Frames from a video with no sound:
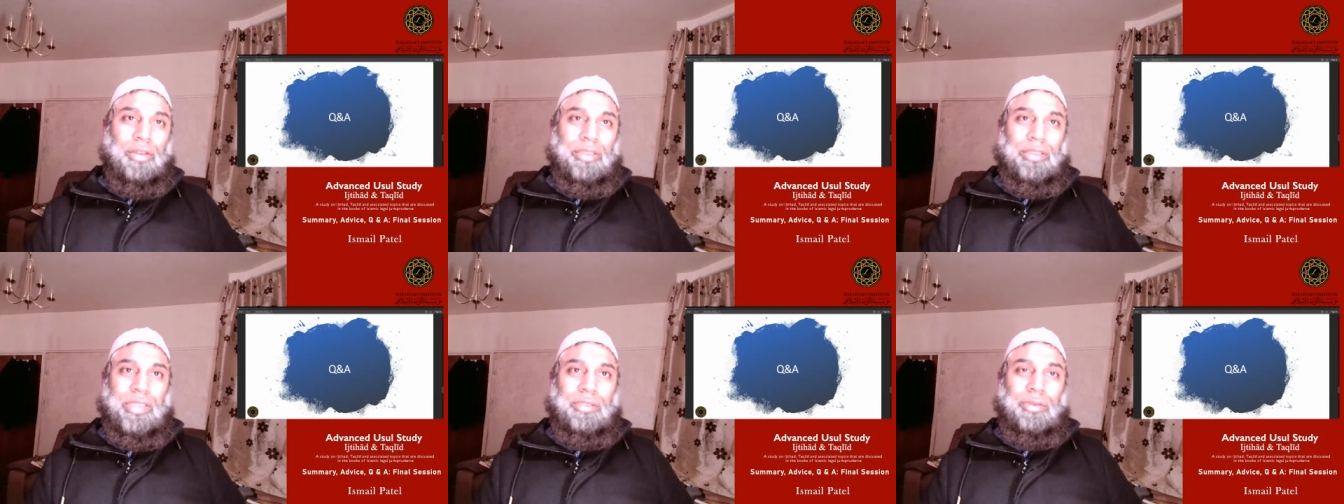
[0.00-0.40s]

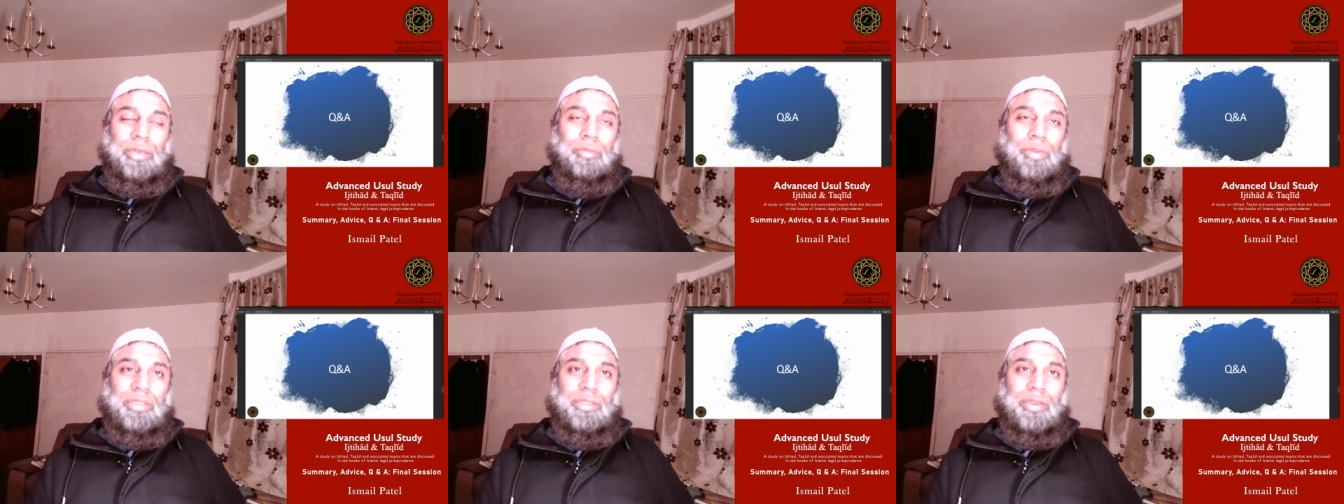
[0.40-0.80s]
there's
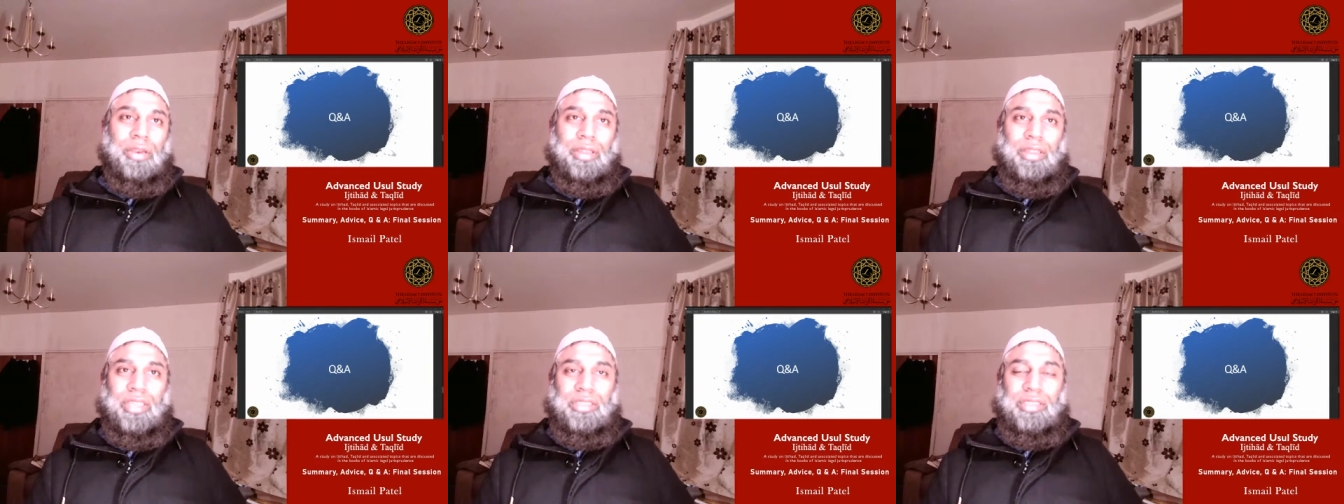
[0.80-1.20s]
only one
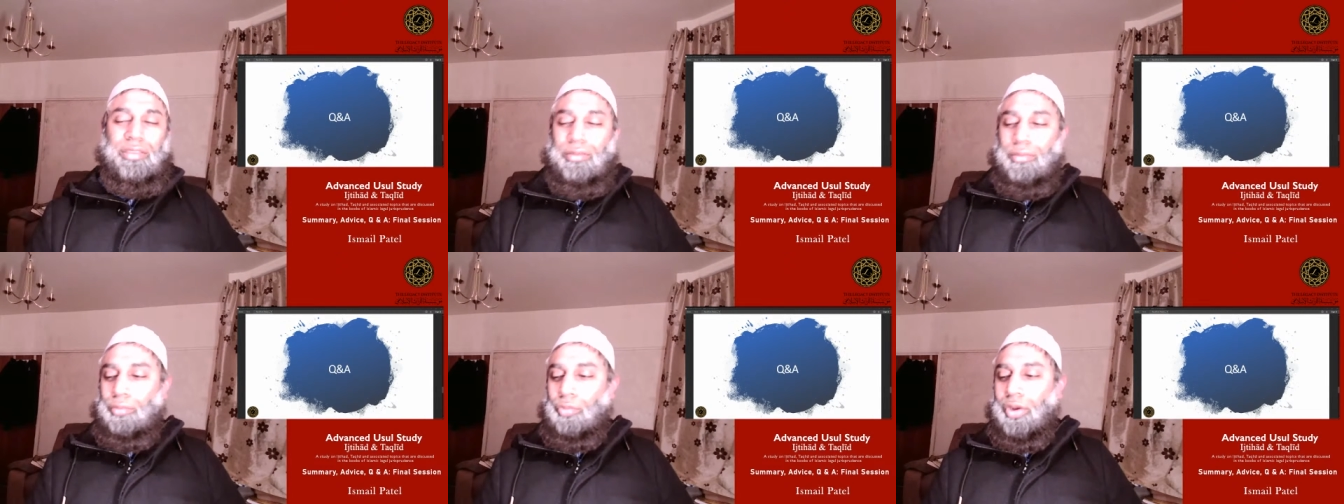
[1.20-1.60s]
scholar
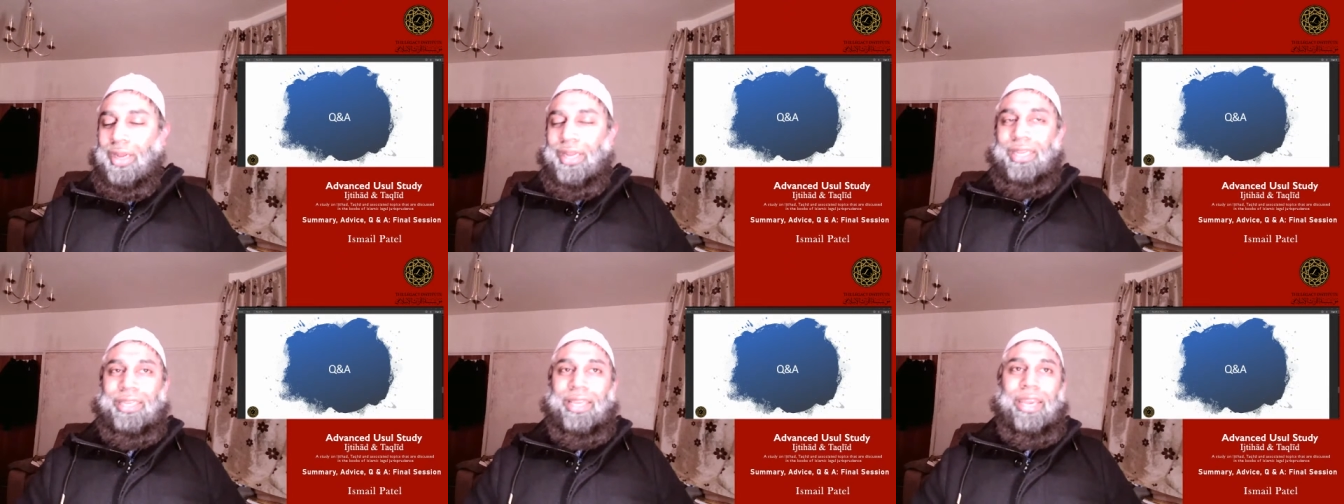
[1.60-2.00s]
this
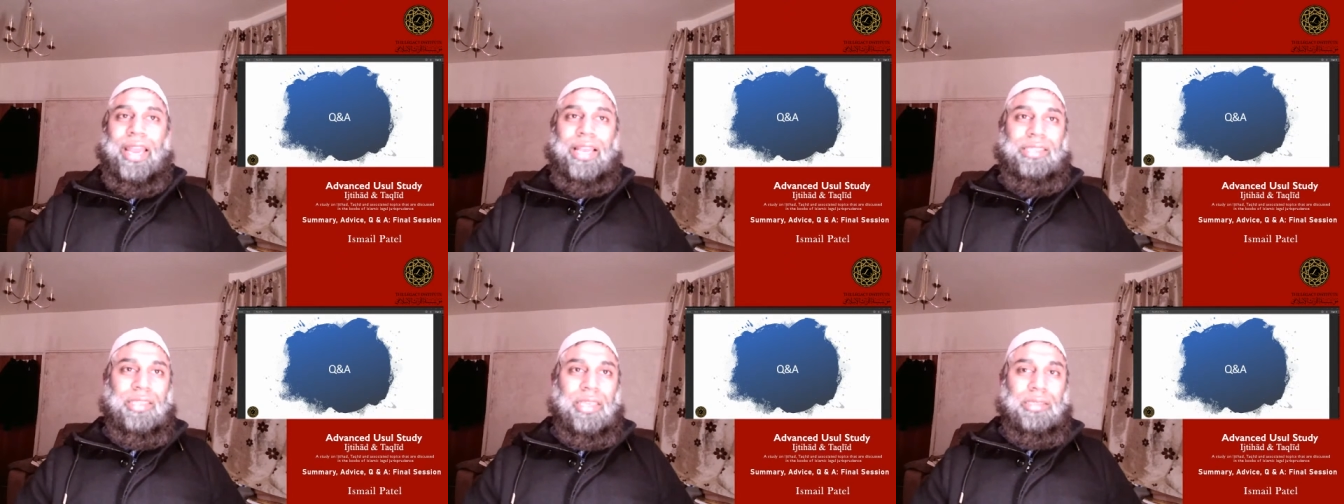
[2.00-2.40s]
muqallid can
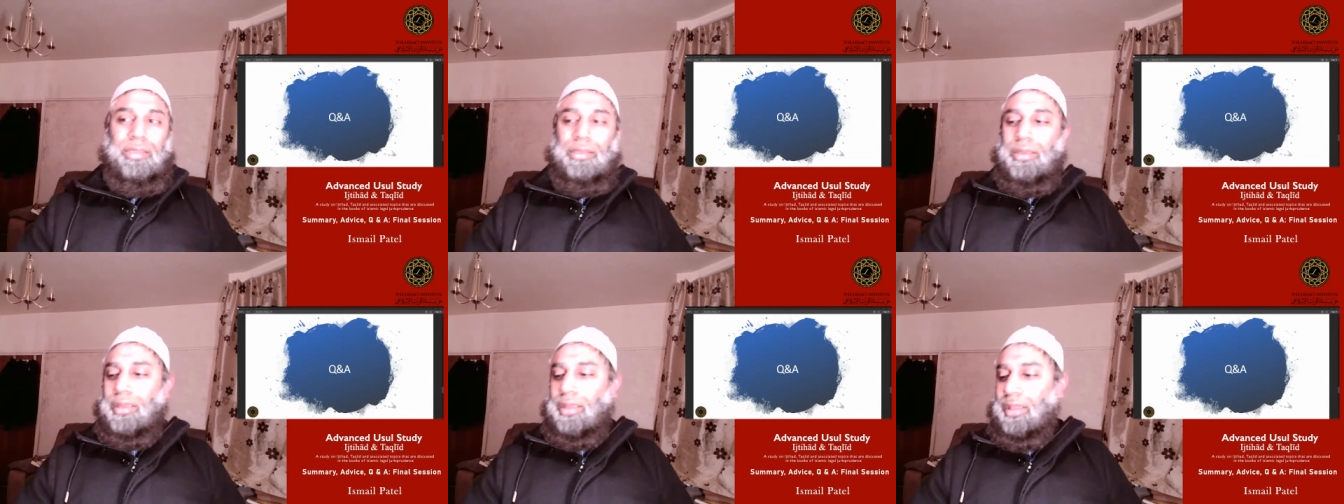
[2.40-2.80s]
access,